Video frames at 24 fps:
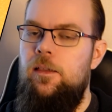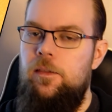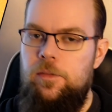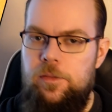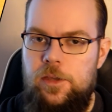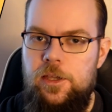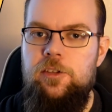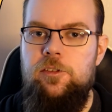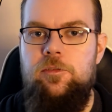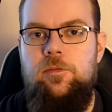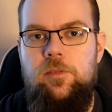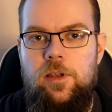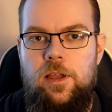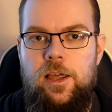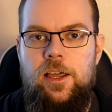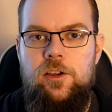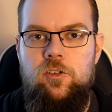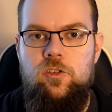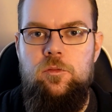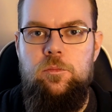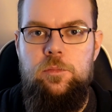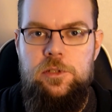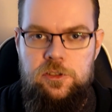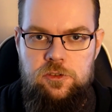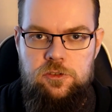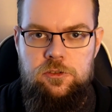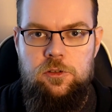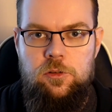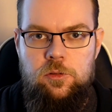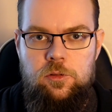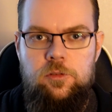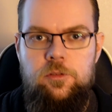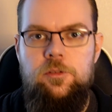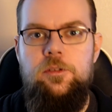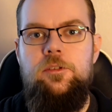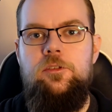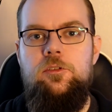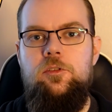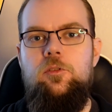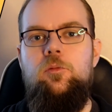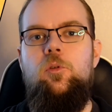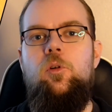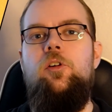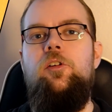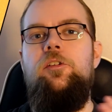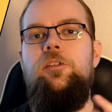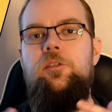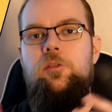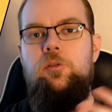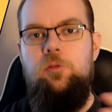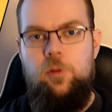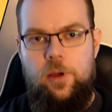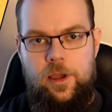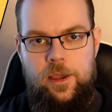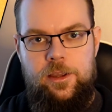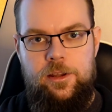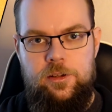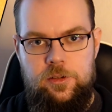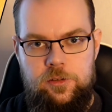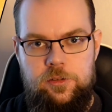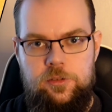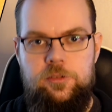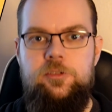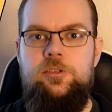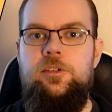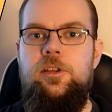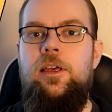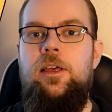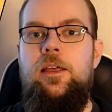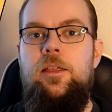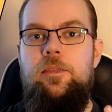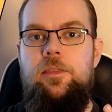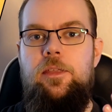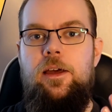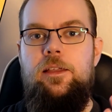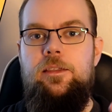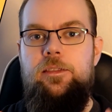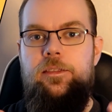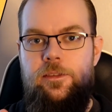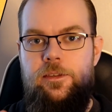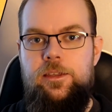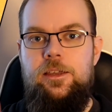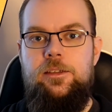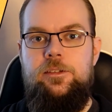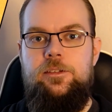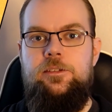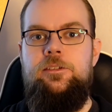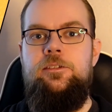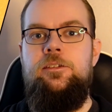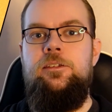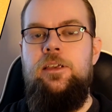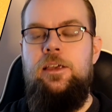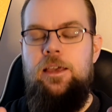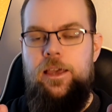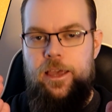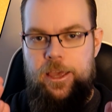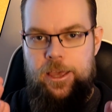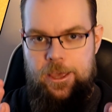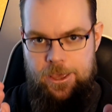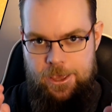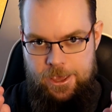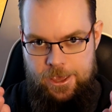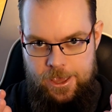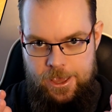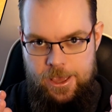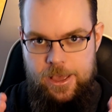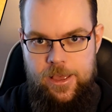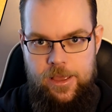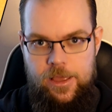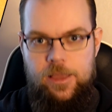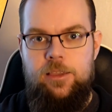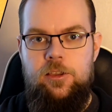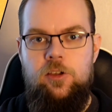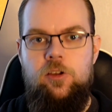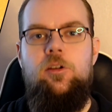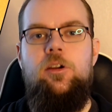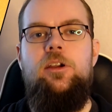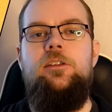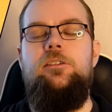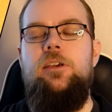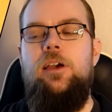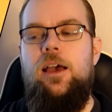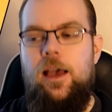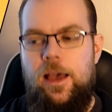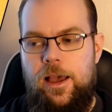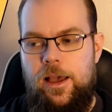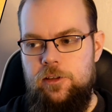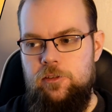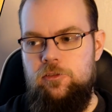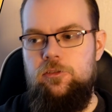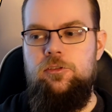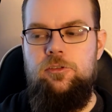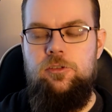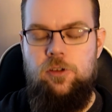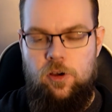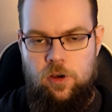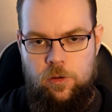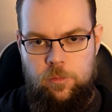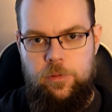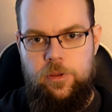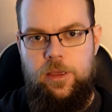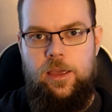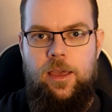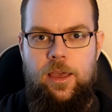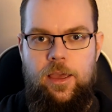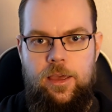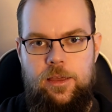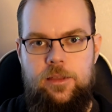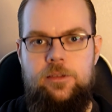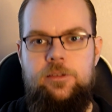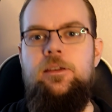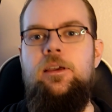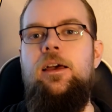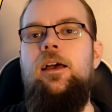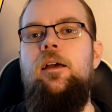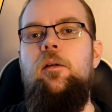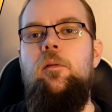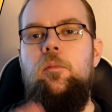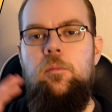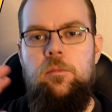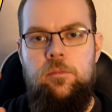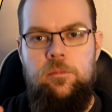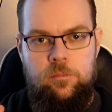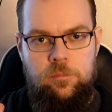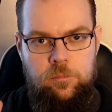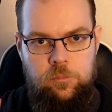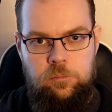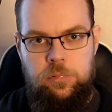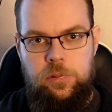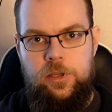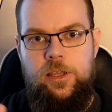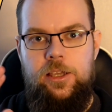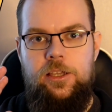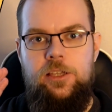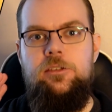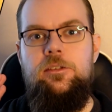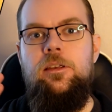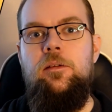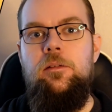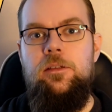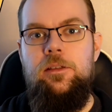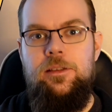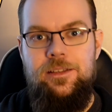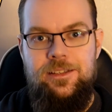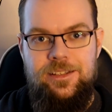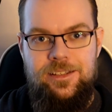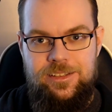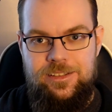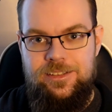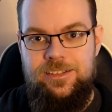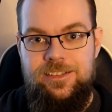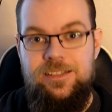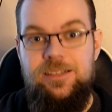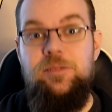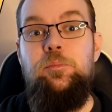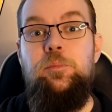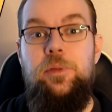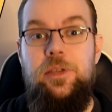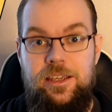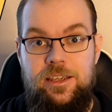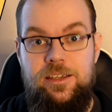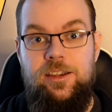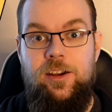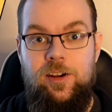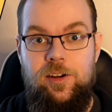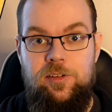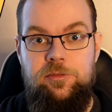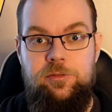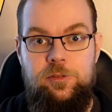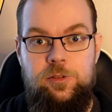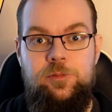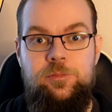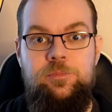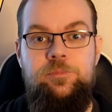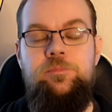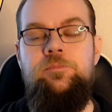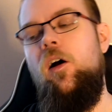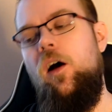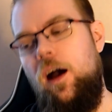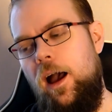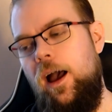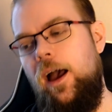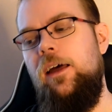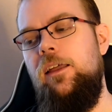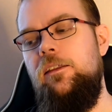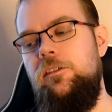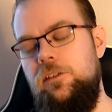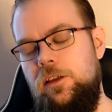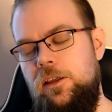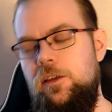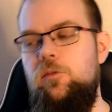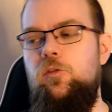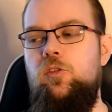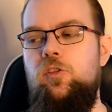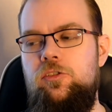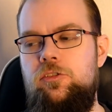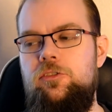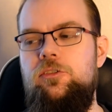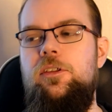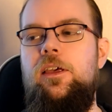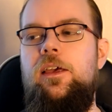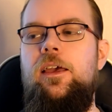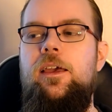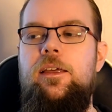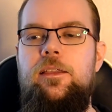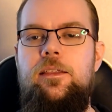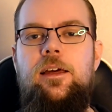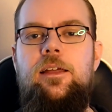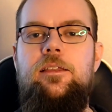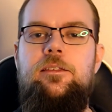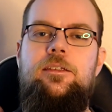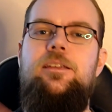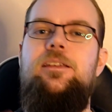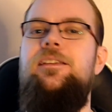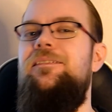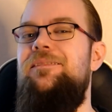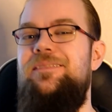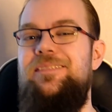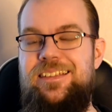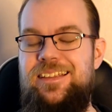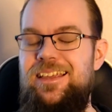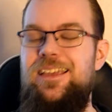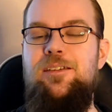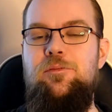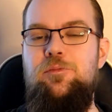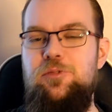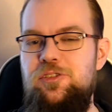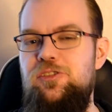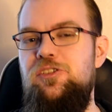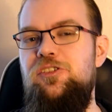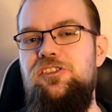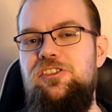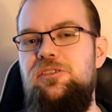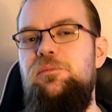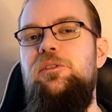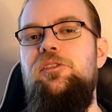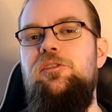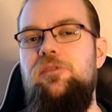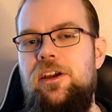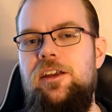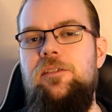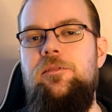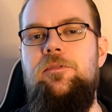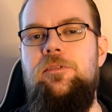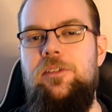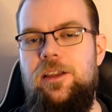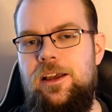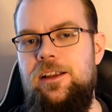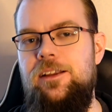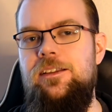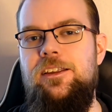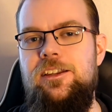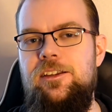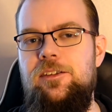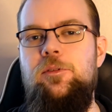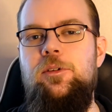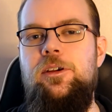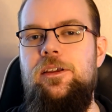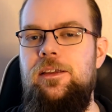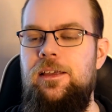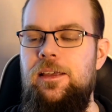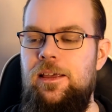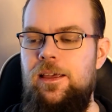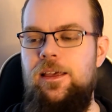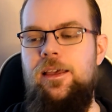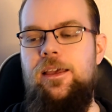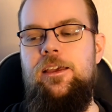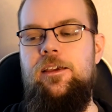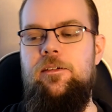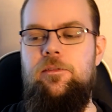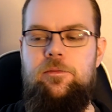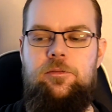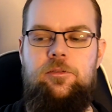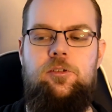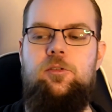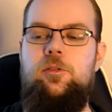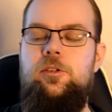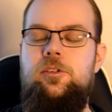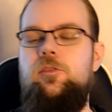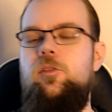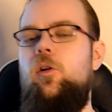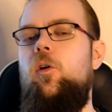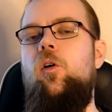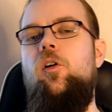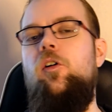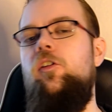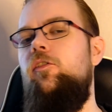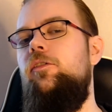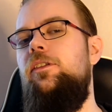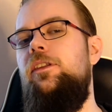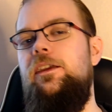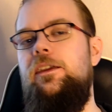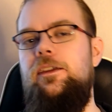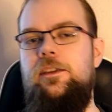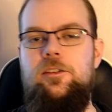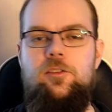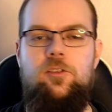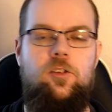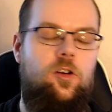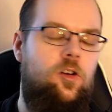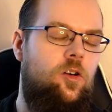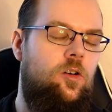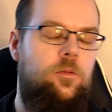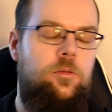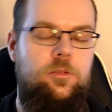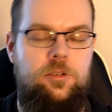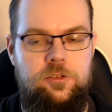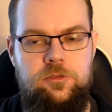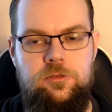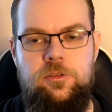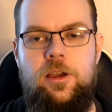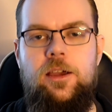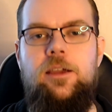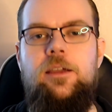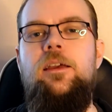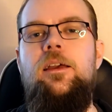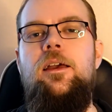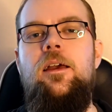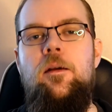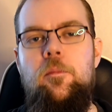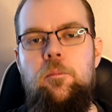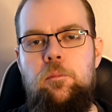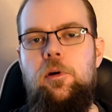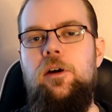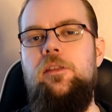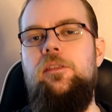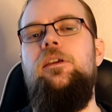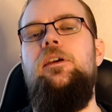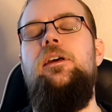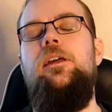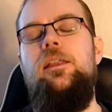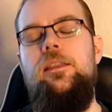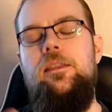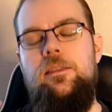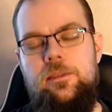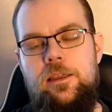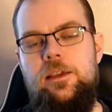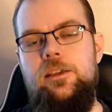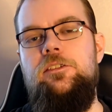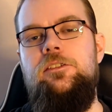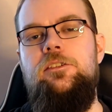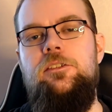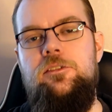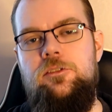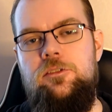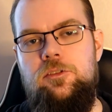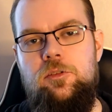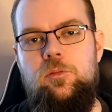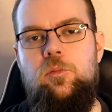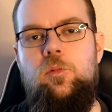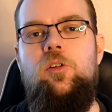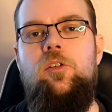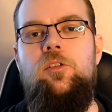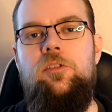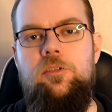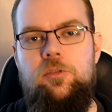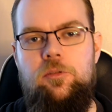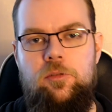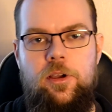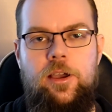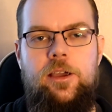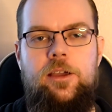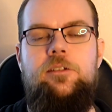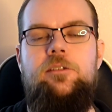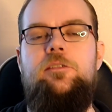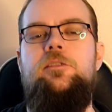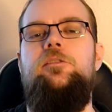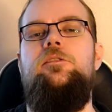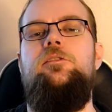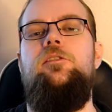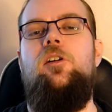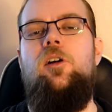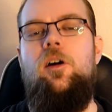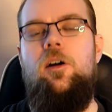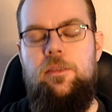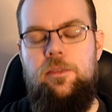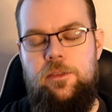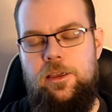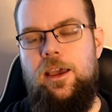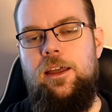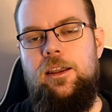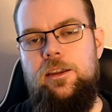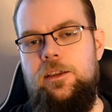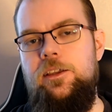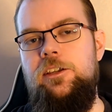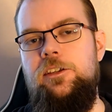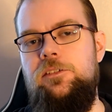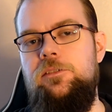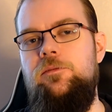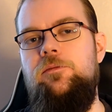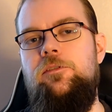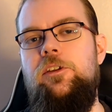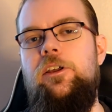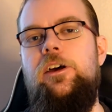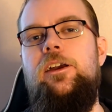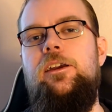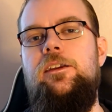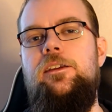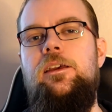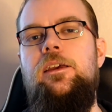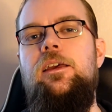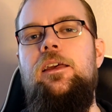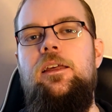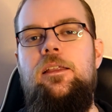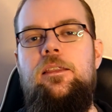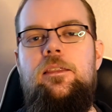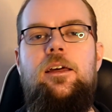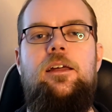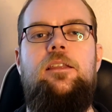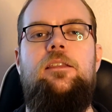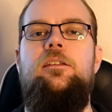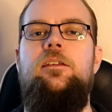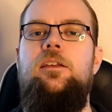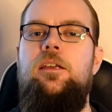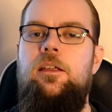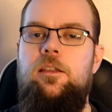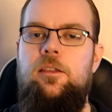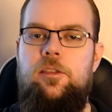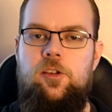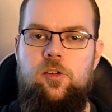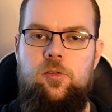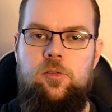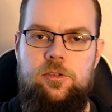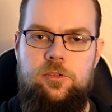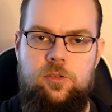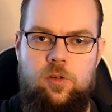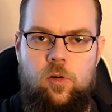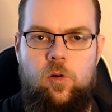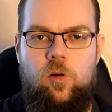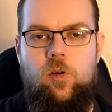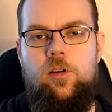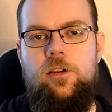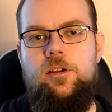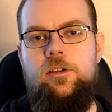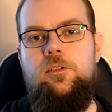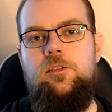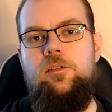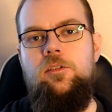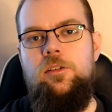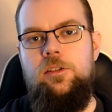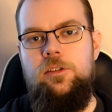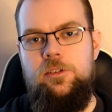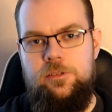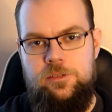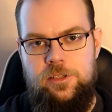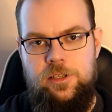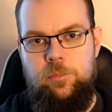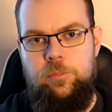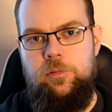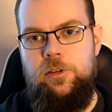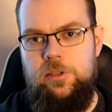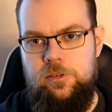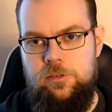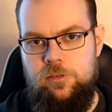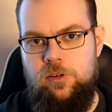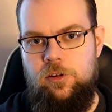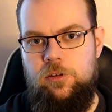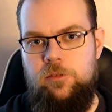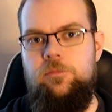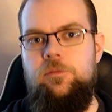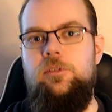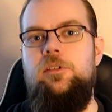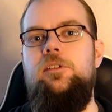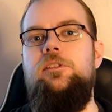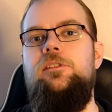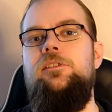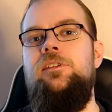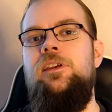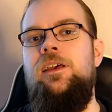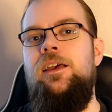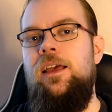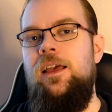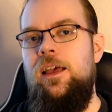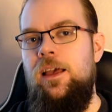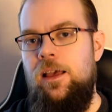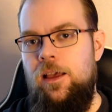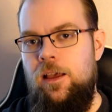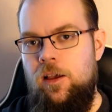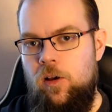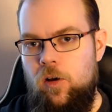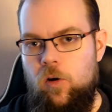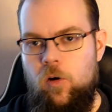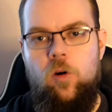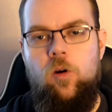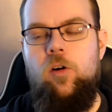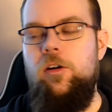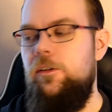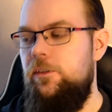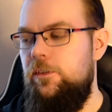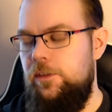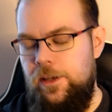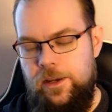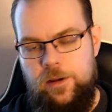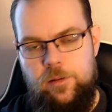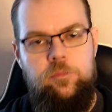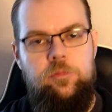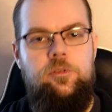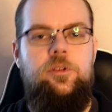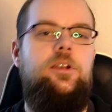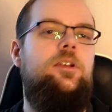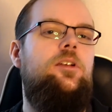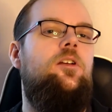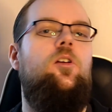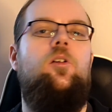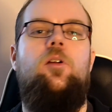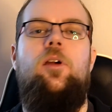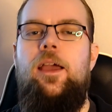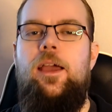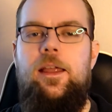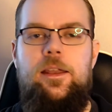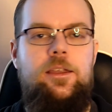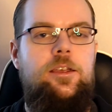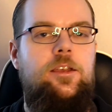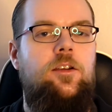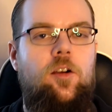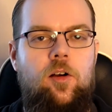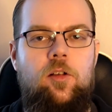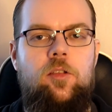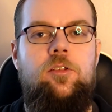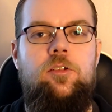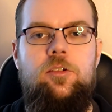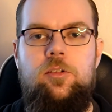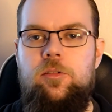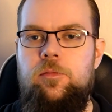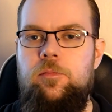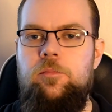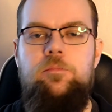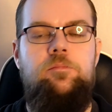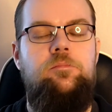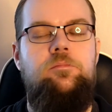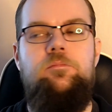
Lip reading: this flag would be shown to warn the riders that there is a hazard up ahead. Please be careful. And it would say that it would usually be red flagged anyway if there is oil leaking all over the track. But this is to warn the riders, the adhesion flag, that there is oil, slippery surface or debris or any other